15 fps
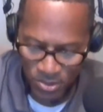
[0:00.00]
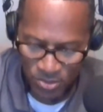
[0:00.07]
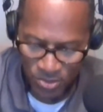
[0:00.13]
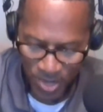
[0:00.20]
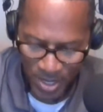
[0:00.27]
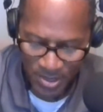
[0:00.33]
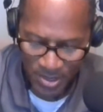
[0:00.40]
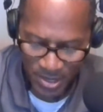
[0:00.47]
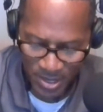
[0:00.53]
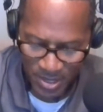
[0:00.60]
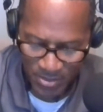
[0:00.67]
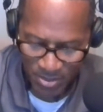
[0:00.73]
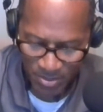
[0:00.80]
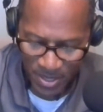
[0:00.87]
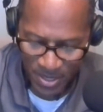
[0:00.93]
Try to get
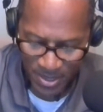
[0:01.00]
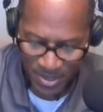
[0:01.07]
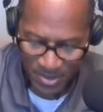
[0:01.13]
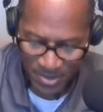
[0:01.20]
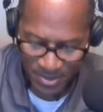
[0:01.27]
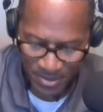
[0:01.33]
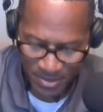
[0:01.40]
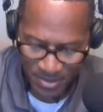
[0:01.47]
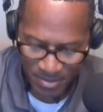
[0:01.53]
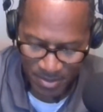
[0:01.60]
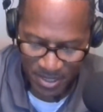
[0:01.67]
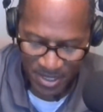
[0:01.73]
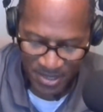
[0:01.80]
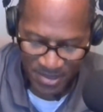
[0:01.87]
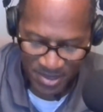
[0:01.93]
everybody
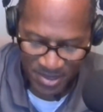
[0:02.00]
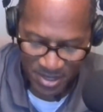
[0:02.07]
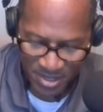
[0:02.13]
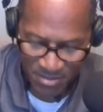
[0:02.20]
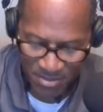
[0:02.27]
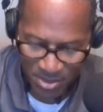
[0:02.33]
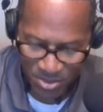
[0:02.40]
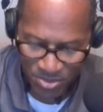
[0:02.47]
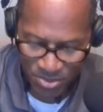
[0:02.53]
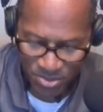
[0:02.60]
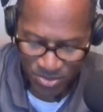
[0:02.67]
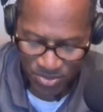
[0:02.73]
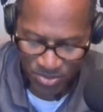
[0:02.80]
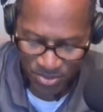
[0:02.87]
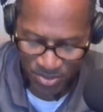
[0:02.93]
blessed and in the
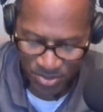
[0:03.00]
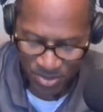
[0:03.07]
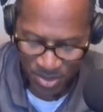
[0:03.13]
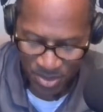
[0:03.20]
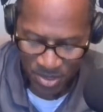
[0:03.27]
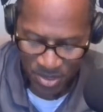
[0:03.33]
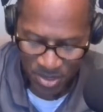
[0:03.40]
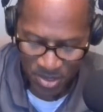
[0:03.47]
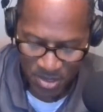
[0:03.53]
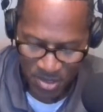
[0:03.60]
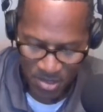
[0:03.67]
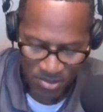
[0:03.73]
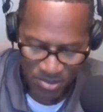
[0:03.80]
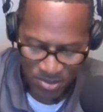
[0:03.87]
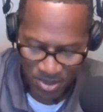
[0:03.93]
mood.
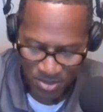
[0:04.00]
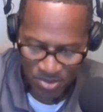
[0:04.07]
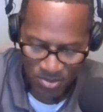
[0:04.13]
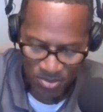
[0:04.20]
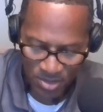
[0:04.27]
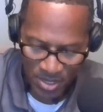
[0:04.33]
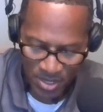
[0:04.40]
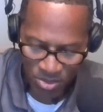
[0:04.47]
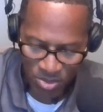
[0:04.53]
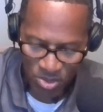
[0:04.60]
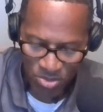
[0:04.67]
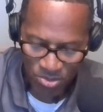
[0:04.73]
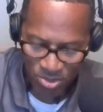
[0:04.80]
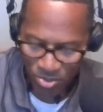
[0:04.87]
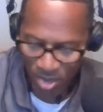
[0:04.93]
So I don't
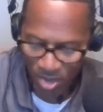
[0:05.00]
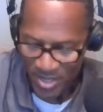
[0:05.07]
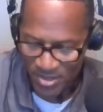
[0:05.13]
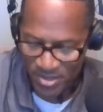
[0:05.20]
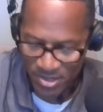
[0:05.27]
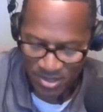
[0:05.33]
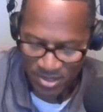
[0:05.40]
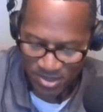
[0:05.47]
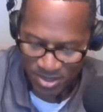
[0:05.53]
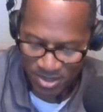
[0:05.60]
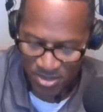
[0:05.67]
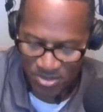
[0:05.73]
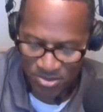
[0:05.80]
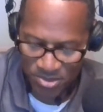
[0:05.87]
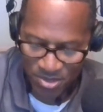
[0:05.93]
own the rights to this
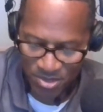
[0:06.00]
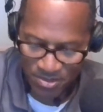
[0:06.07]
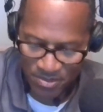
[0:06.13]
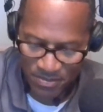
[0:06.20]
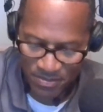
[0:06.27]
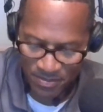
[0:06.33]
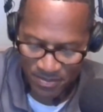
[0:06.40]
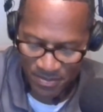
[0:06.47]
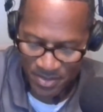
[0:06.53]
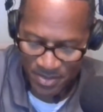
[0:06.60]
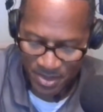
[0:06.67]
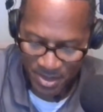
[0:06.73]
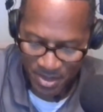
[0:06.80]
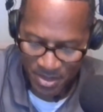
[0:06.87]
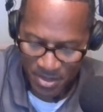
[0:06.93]
song,
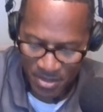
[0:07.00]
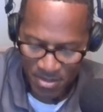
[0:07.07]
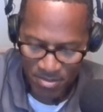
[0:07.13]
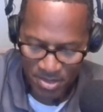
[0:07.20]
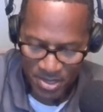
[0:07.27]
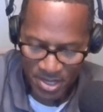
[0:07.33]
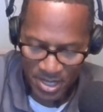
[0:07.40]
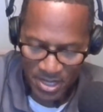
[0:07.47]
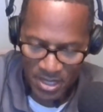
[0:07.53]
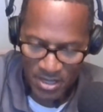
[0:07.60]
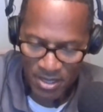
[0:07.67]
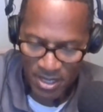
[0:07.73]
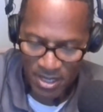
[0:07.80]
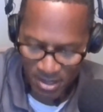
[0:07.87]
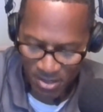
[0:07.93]
but
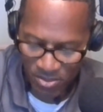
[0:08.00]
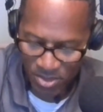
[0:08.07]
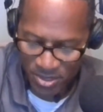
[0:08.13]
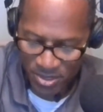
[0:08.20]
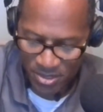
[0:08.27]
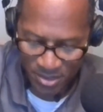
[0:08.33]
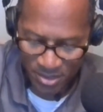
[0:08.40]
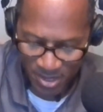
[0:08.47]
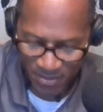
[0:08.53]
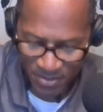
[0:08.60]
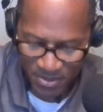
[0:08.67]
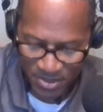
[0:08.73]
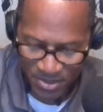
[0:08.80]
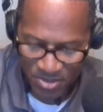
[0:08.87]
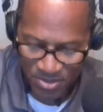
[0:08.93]
love
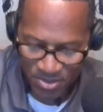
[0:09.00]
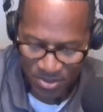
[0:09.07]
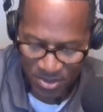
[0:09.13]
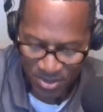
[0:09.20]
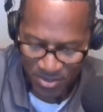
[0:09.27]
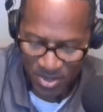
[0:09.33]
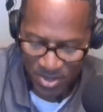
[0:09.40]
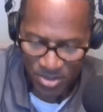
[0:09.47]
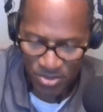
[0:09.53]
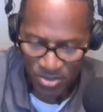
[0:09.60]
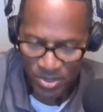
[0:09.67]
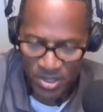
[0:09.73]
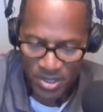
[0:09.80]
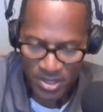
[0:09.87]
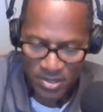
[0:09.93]
this song. So here we go,
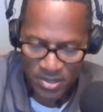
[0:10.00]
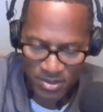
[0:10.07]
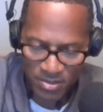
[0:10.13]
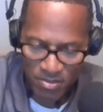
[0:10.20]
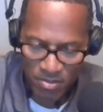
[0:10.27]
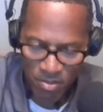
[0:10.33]
right here.